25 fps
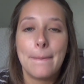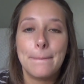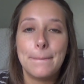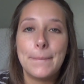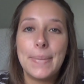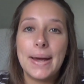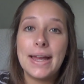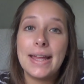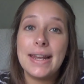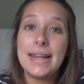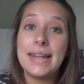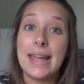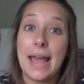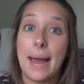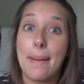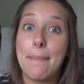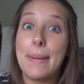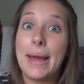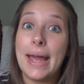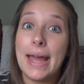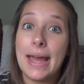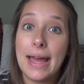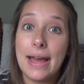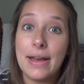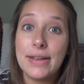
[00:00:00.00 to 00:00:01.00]
But yeah,
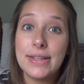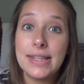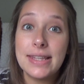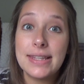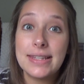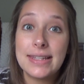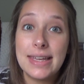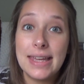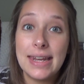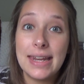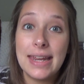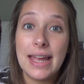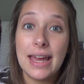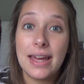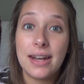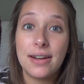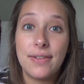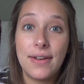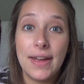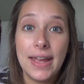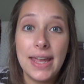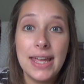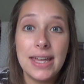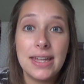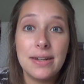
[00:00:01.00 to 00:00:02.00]
my house is getting out of
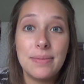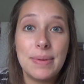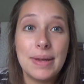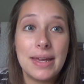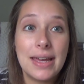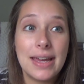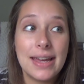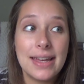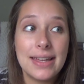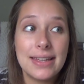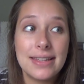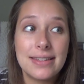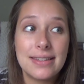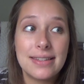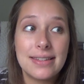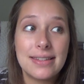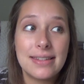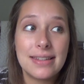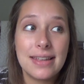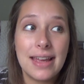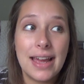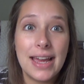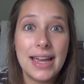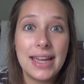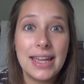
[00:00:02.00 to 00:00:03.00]
hand
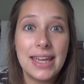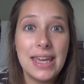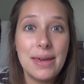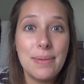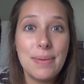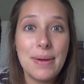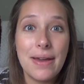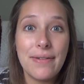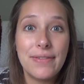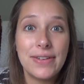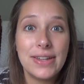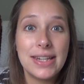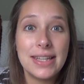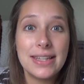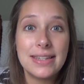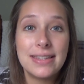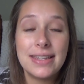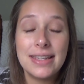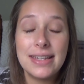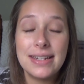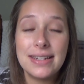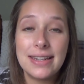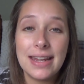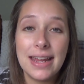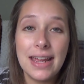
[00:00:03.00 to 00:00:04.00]
because I keep having to
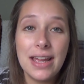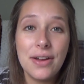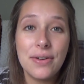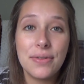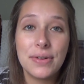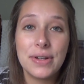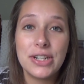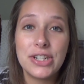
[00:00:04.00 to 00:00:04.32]
sit down.